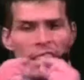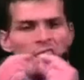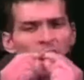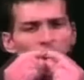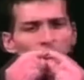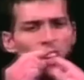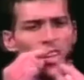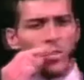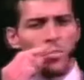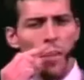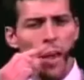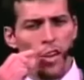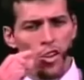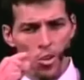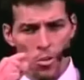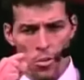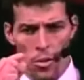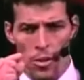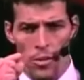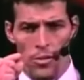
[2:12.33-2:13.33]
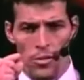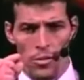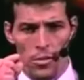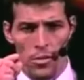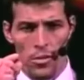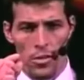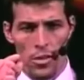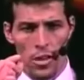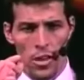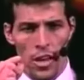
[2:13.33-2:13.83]
He's got all these
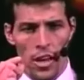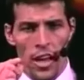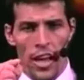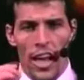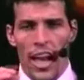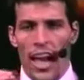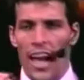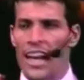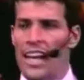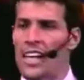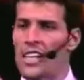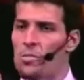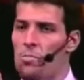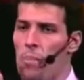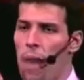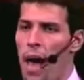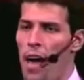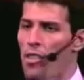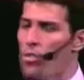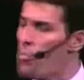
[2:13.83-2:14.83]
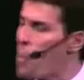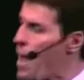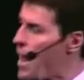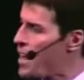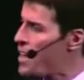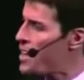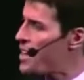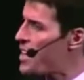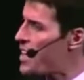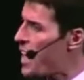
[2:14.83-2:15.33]
measurements, and he has
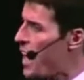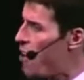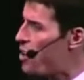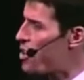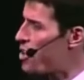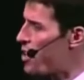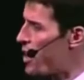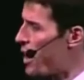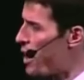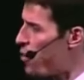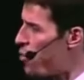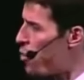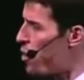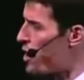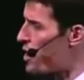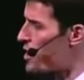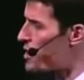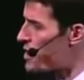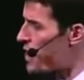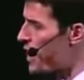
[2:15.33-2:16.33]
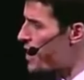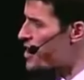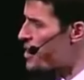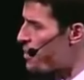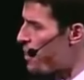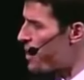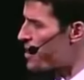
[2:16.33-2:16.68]
mathematically calculated what it takes